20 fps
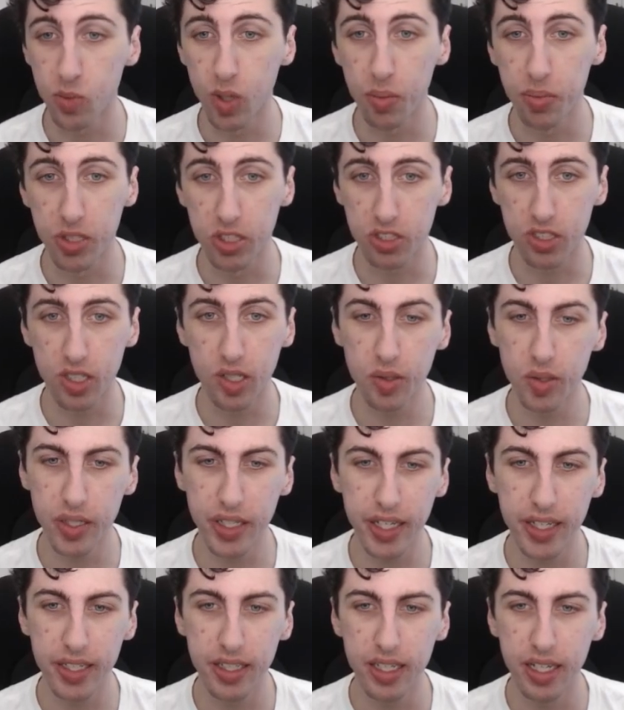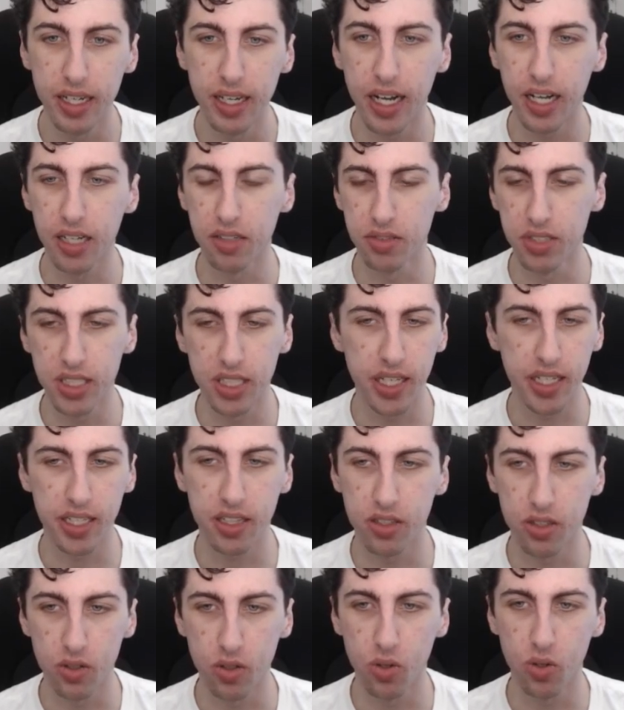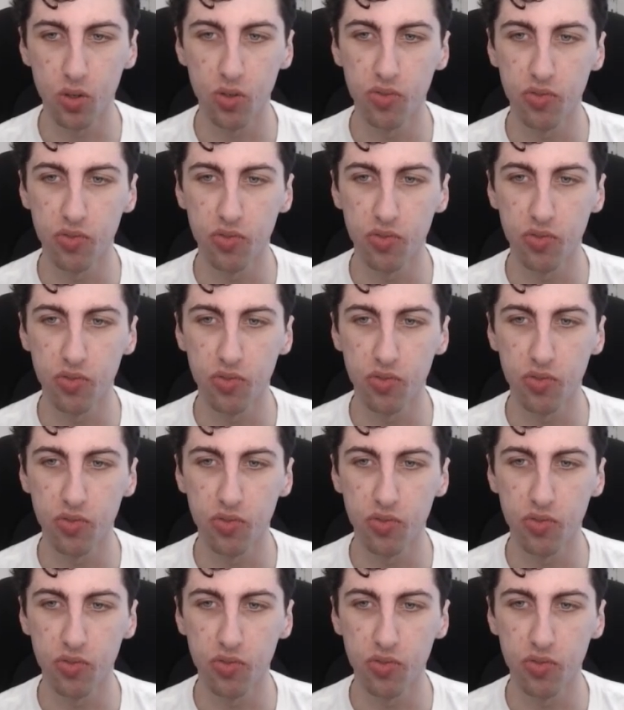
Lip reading: weapons go again. I really like the whole